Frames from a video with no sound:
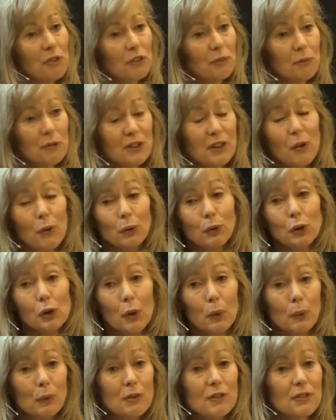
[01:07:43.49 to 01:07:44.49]
from, sold
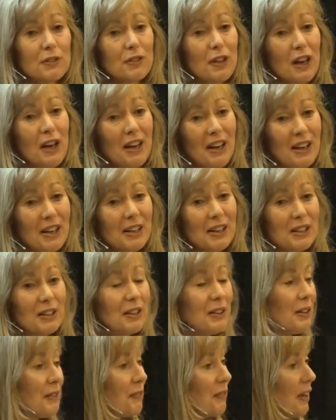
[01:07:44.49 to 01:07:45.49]
goats
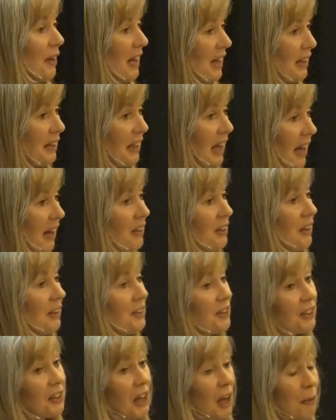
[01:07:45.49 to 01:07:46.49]
in Kenya
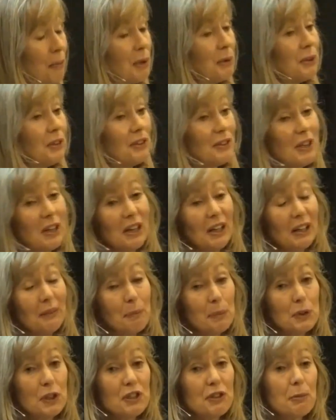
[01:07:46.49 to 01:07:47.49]
to come and, and
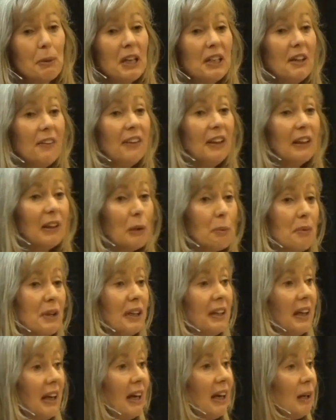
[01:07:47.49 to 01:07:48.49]
participate in the
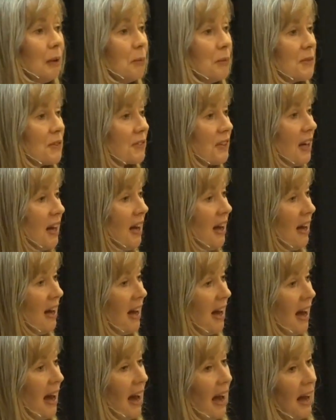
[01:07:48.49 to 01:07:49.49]
Olympic Games.
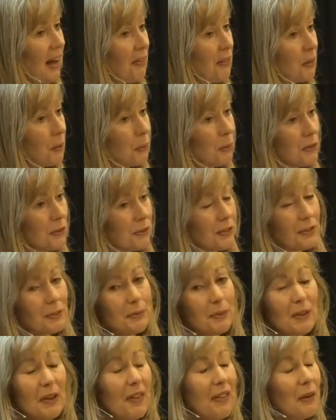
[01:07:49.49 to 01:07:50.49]
And there,
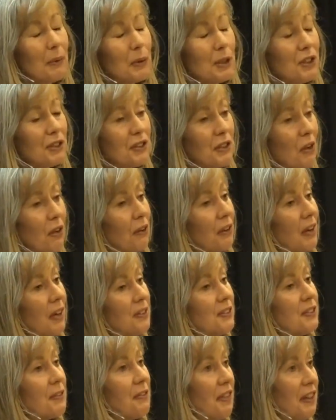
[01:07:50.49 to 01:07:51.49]
was, there were just all
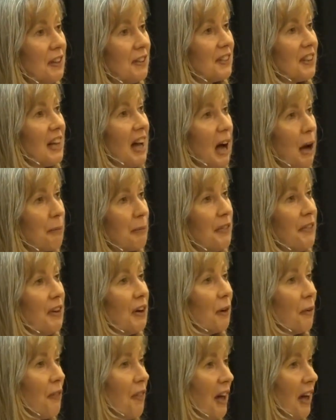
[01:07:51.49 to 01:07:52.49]
kinds of things that happened
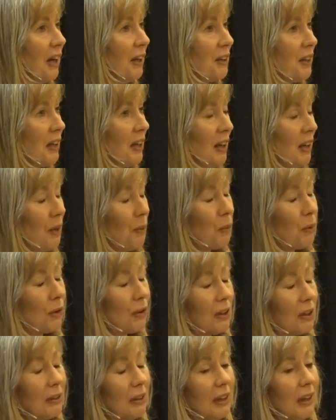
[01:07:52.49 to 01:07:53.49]
there that
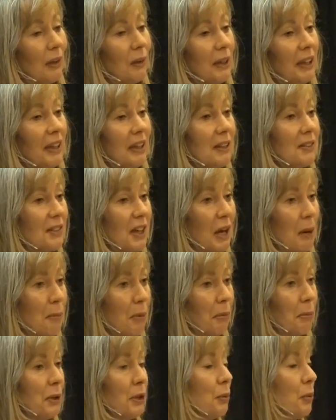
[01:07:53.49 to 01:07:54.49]
were a glaring
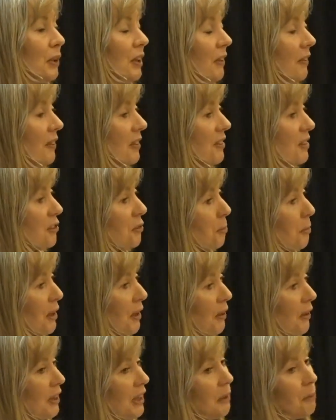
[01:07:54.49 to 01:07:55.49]
example between the
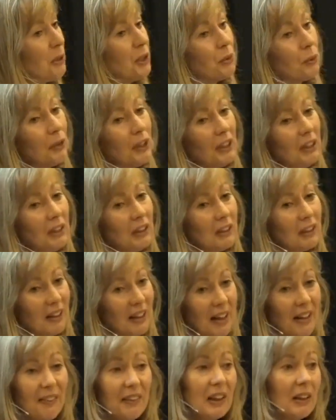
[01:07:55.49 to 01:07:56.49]
disparity between
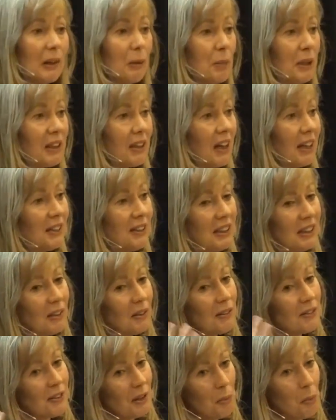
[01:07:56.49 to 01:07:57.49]
the Olympic
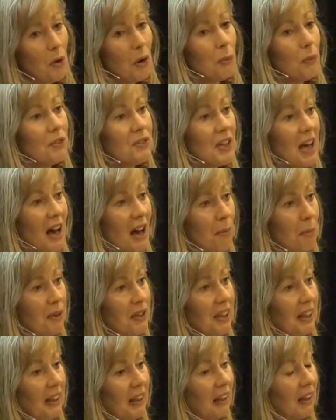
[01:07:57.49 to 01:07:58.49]
ideals and what was
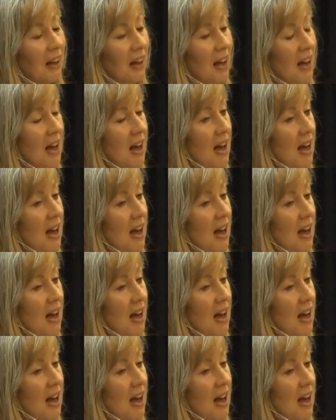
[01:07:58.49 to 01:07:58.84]
happening.